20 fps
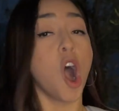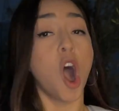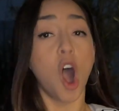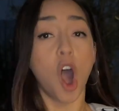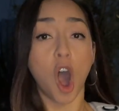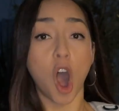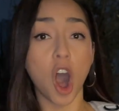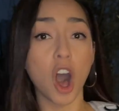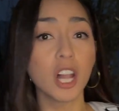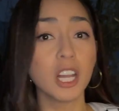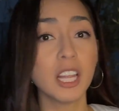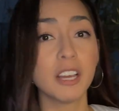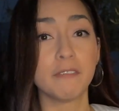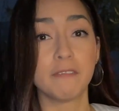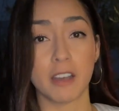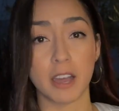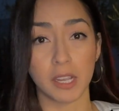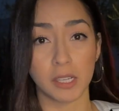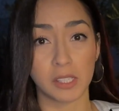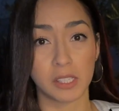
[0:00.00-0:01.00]
all of
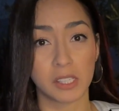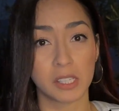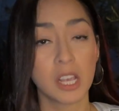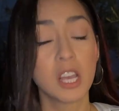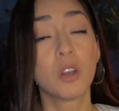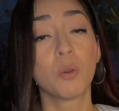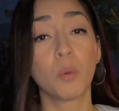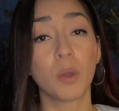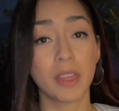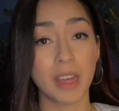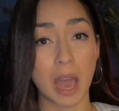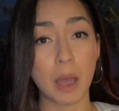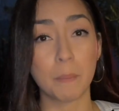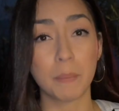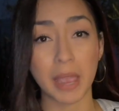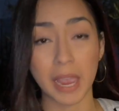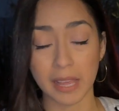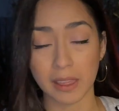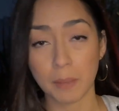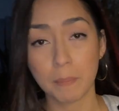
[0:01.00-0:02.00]
us without
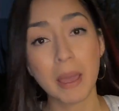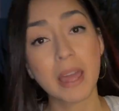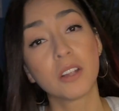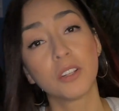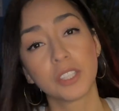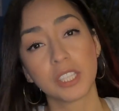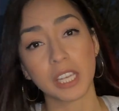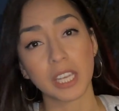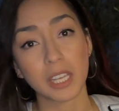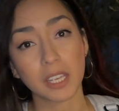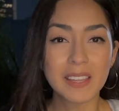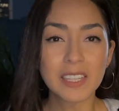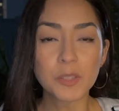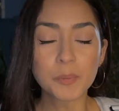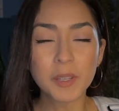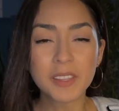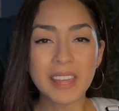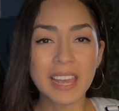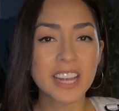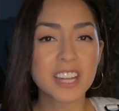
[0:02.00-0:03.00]
paying the penalty. At this
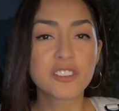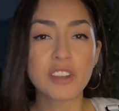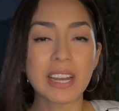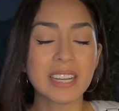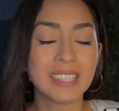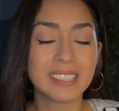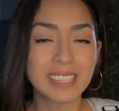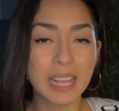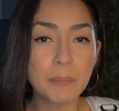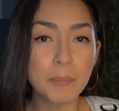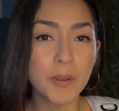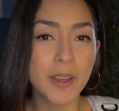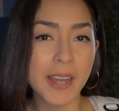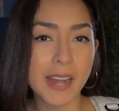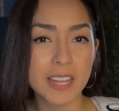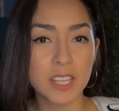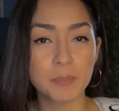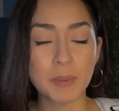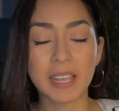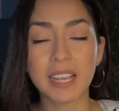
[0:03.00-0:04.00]
point, they had tried to separate
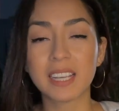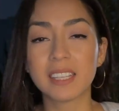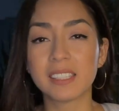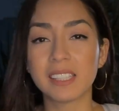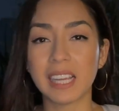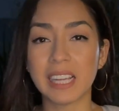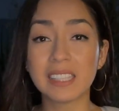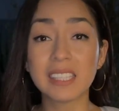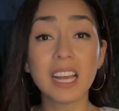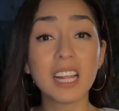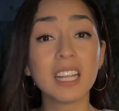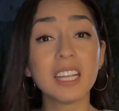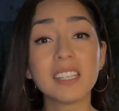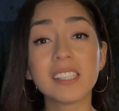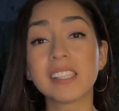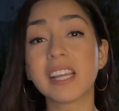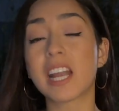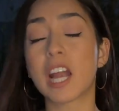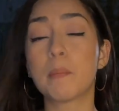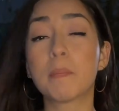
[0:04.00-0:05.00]
us because they tell us
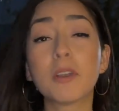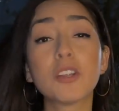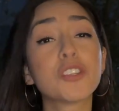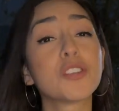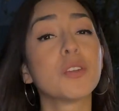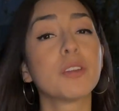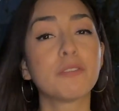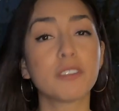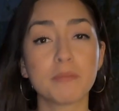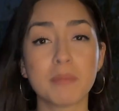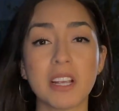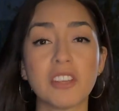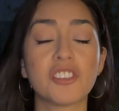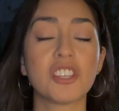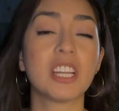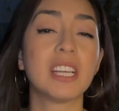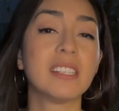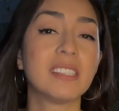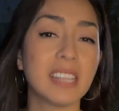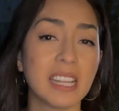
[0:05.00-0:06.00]
that our personal
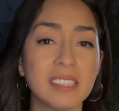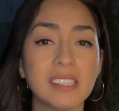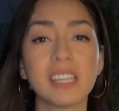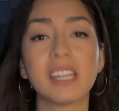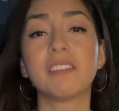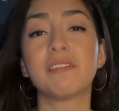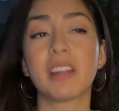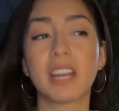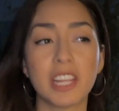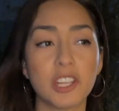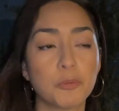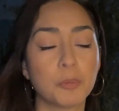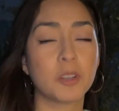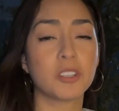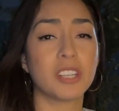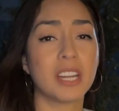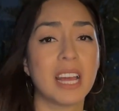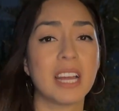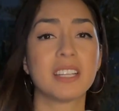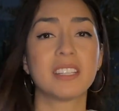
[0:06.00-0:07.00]
information is sensitive and each
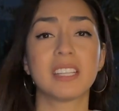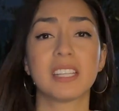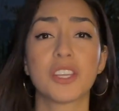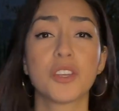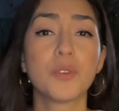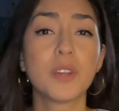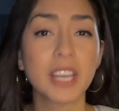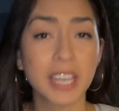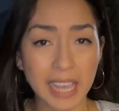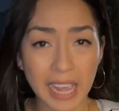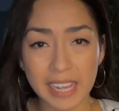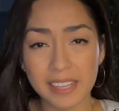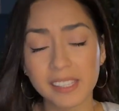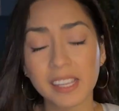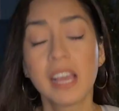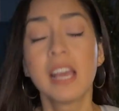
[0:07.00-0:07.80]
person has a unique case.